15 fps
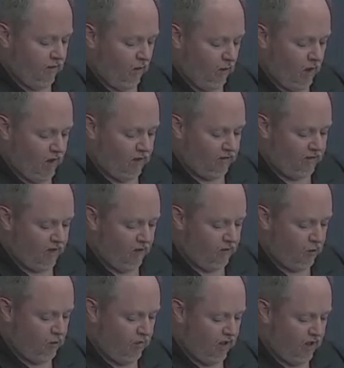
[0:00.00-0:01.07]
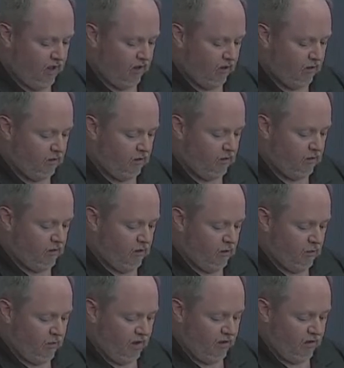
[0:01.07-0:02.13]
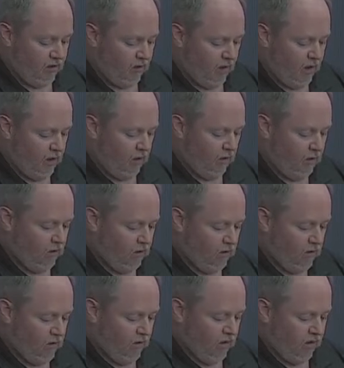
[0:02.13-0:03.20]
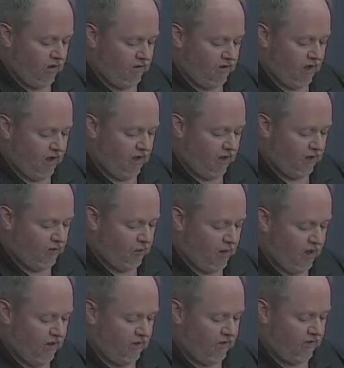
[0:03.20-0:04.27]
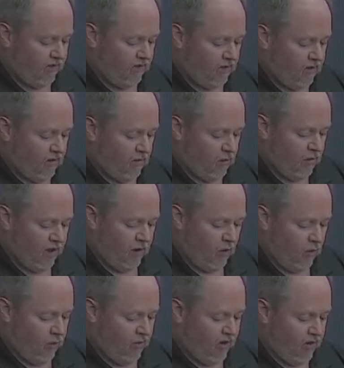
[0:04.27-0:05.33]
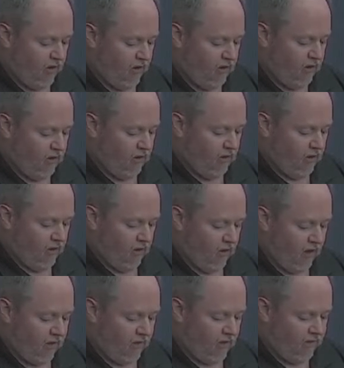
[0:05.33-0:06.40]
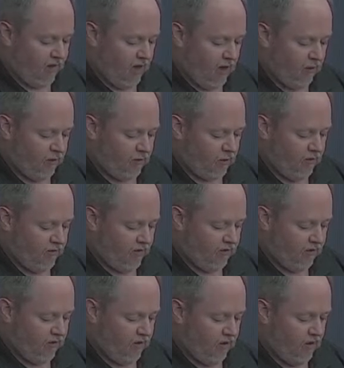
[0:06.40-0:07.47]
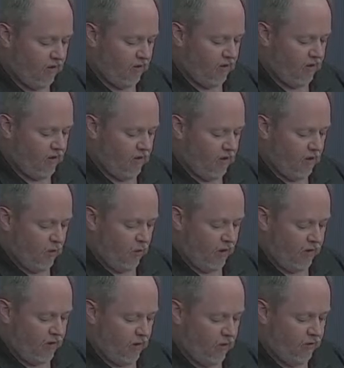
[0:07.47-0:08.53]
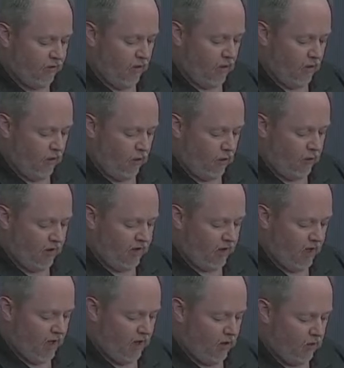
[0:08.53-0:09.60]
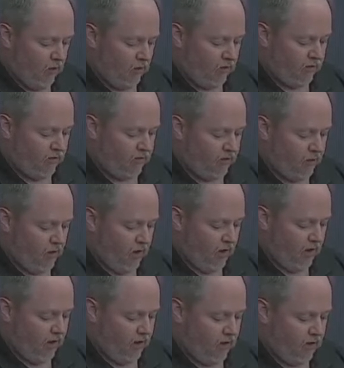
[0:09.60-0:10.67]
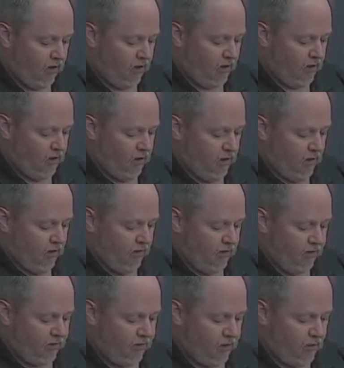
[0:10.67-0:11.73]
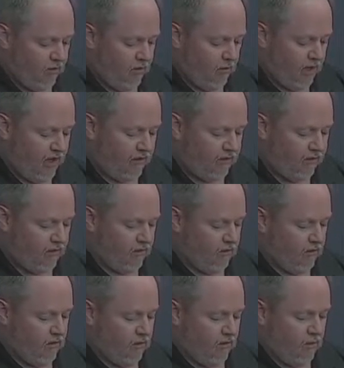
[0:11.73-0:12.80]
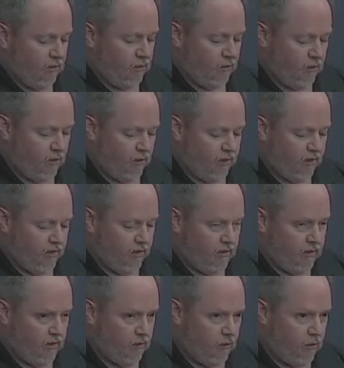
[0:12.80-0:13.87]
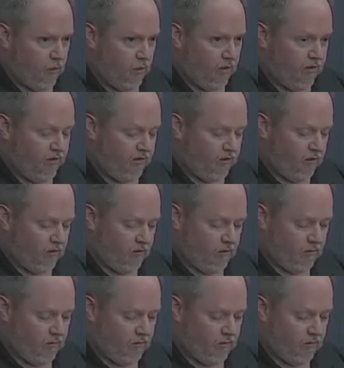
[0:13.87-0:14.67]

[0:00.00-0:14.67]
The lines never meeting, parallel, containing space, but open like this house revisited, windows all open now to draw air, to disturb the mess, ruin, ruins.